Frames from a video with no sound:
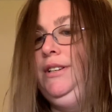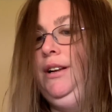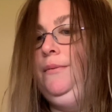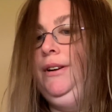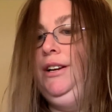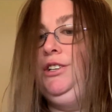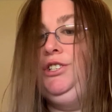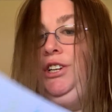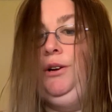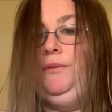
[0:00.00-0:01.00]
that I wanted to
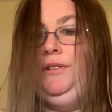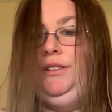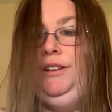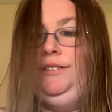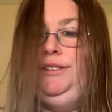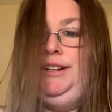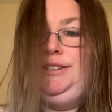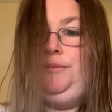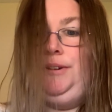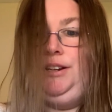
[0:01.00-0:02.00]
share with, with things
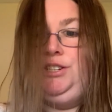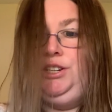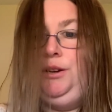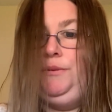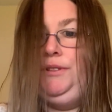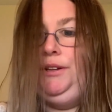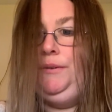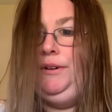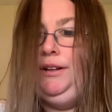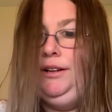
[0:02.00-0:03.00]
I wanted to share with you.
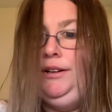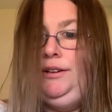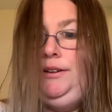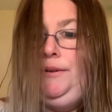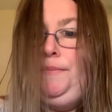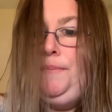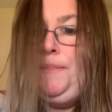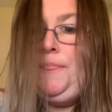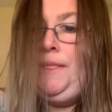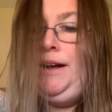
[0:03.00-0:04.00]

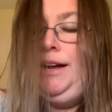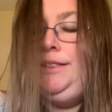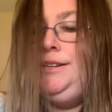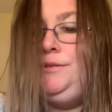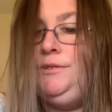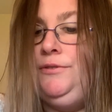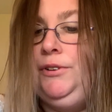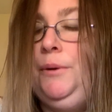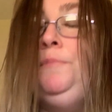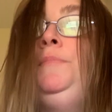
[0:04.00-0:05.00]
And this was
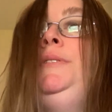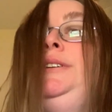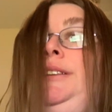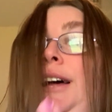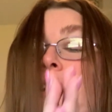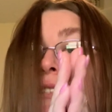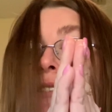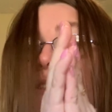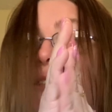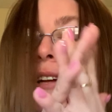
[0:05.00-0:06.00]
from
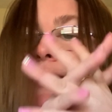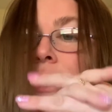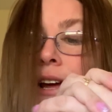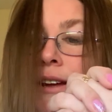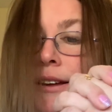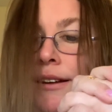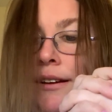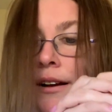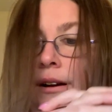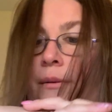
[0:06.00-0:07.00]
last Sunday,
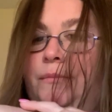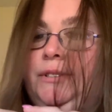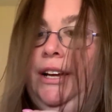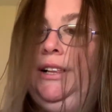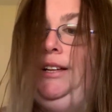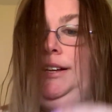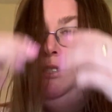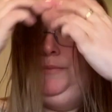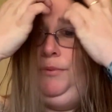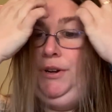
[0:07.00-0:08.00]
um, Daily
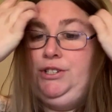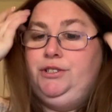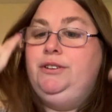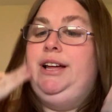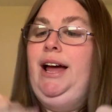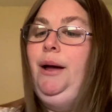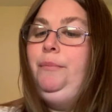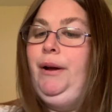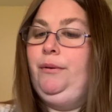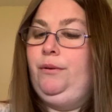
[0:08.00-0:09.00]
Inspirational
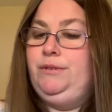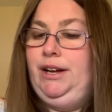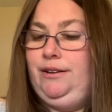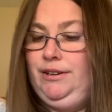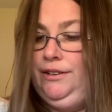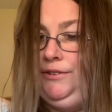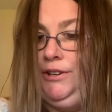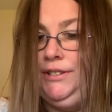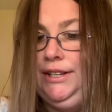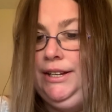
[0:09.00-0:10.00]
app I wrote down in the
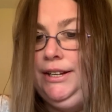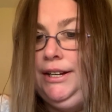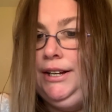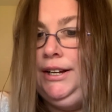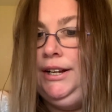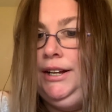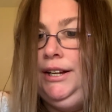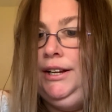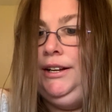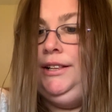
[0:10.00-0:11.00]
verse.
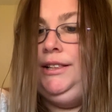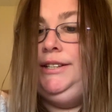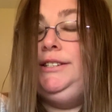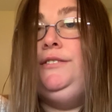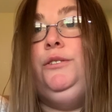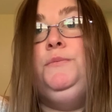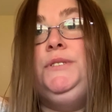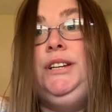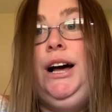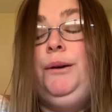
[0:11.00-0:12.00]
This is from
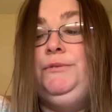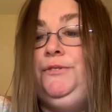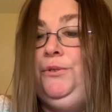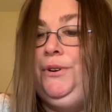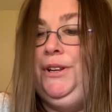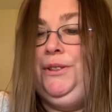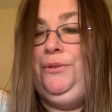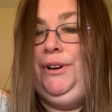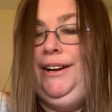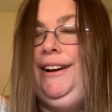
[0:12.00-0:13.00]
Psalms
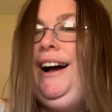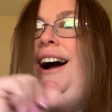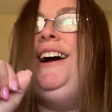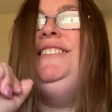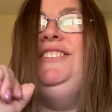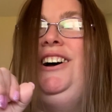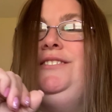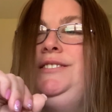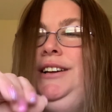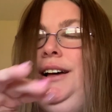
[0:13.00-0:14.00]
43. I
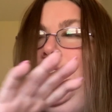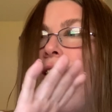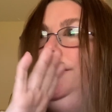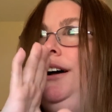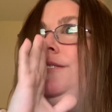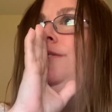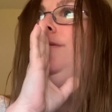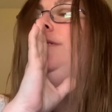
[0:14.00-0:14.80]
love Psalms. I love